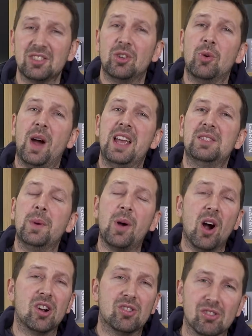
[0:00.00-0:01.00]
always, we've
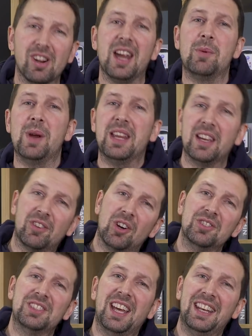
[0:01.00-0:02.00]
got a great week of
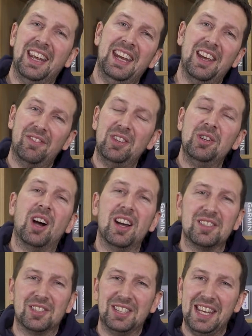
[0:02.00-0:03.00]
content here for you
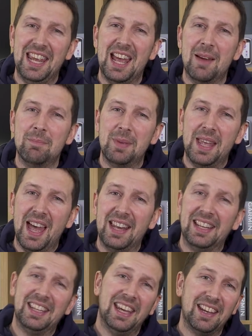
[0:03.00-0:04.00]
guys on E M B
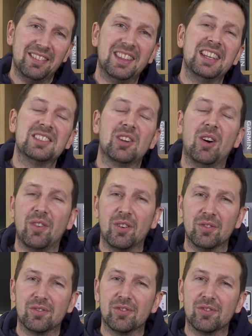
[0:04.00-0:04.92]
N, and kicking things off on